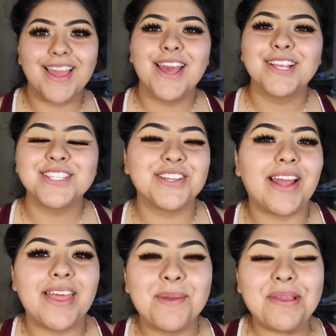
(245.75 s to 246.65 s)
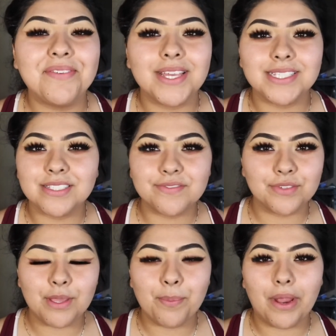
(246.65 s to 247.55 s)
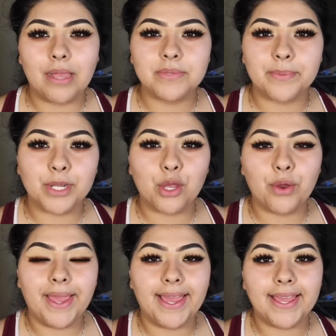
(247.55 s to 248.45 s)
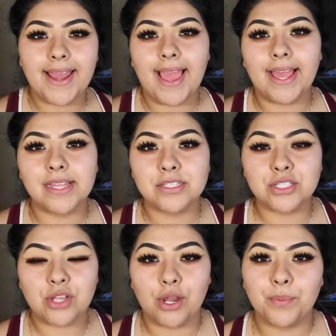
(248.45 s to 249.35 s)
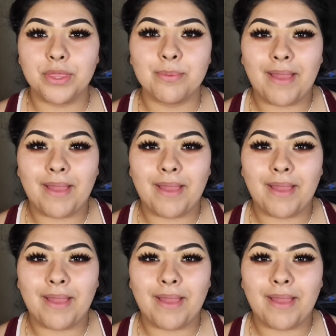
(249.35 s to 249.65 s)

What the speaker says: So now that my face is fully primed, I'm gonna go ahead and start with my